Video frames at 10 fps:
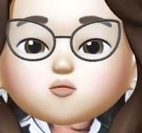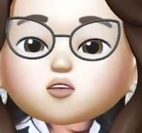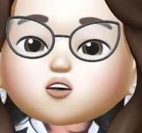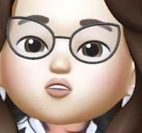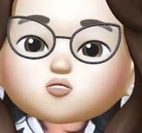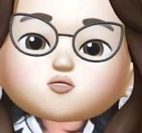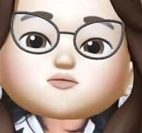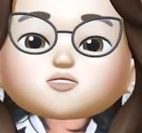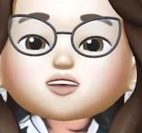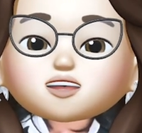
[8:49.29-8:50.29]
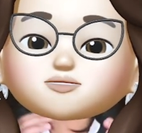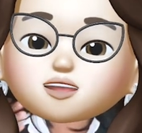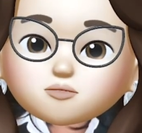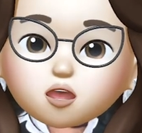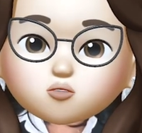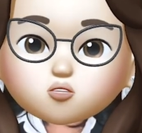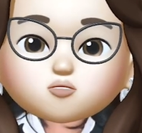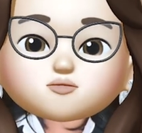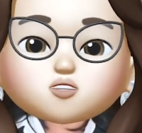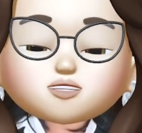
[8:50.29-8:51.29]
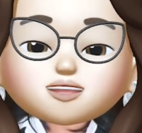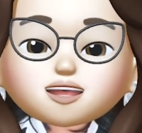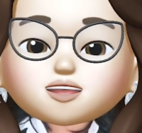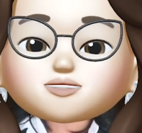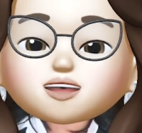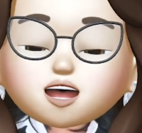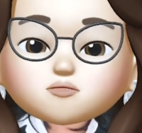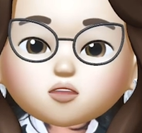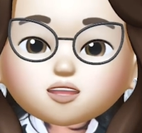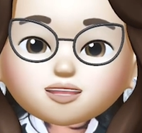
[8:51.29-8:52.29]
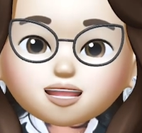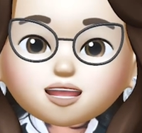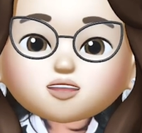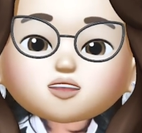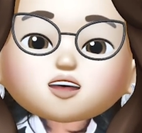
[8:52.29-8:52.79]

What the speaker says: Because of the less amount of the data they have been trained,